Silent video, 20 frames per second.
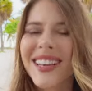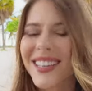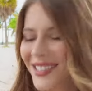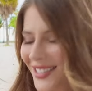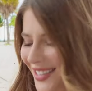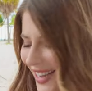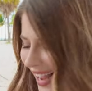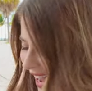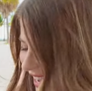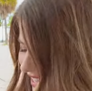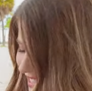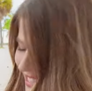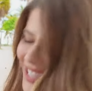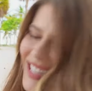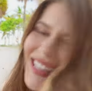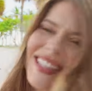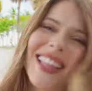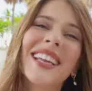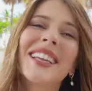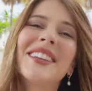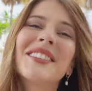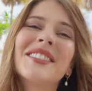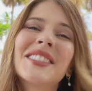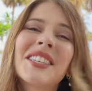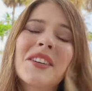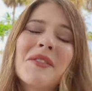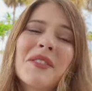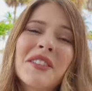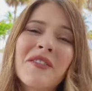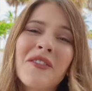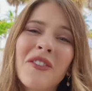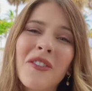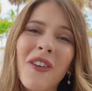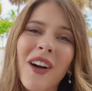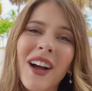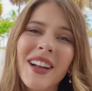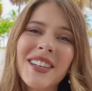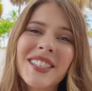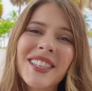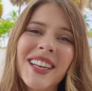So guys, thank you so much for
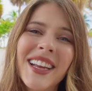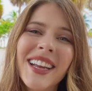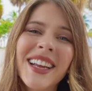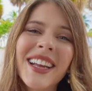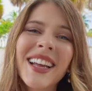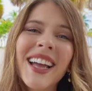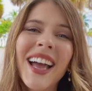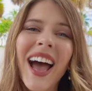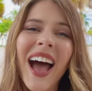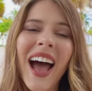watching.